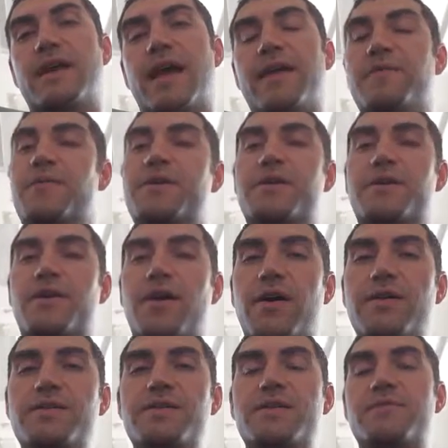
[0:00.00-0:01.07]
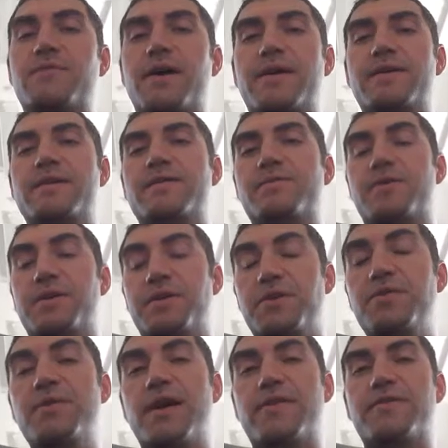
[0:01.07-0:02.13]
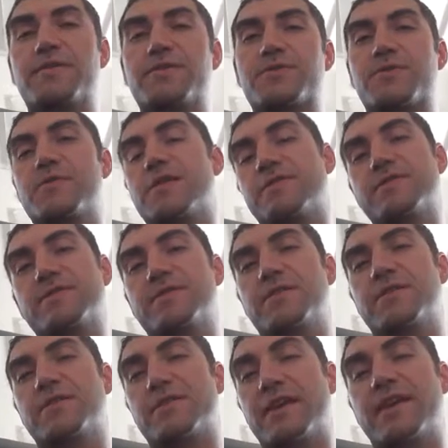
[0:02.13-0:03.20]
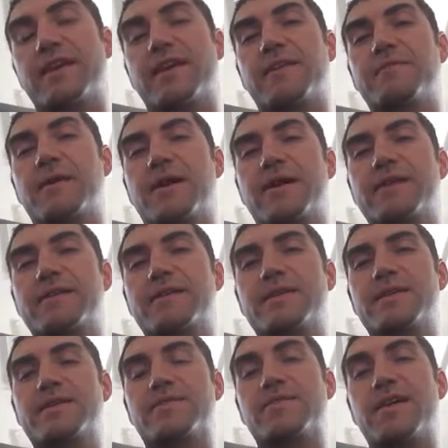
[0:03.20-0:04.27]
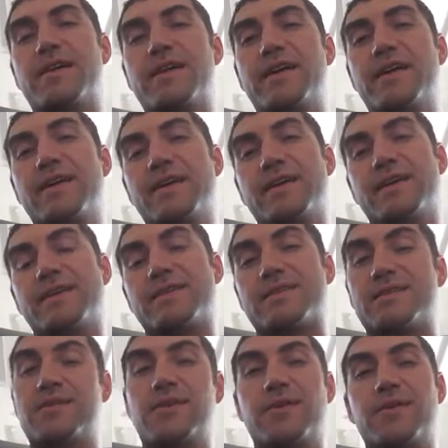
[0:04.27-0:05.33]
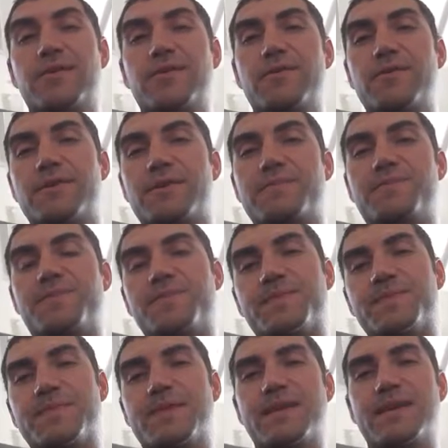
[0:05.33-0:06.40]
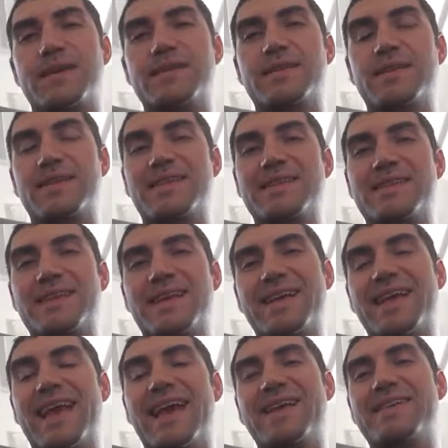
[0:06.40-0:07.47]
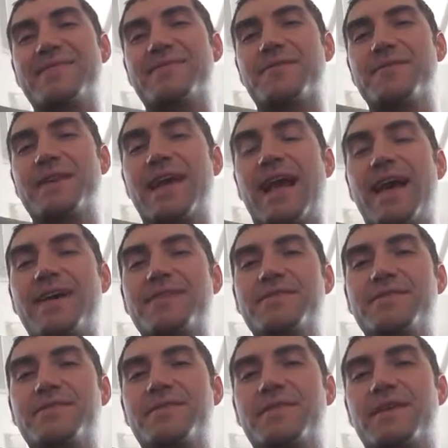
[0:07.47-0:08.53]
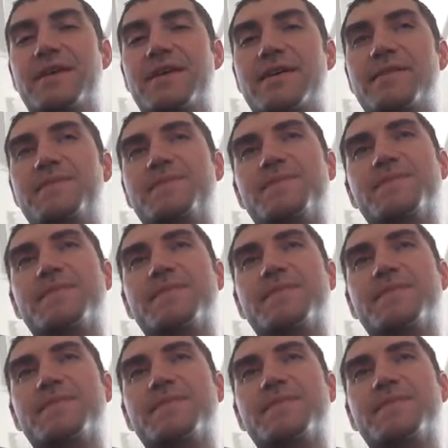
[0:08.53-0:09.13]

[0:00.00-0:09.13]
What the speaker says: And what your conscious mind is what you have control of, so your thinking mind. It's very slow, and it can't really handle the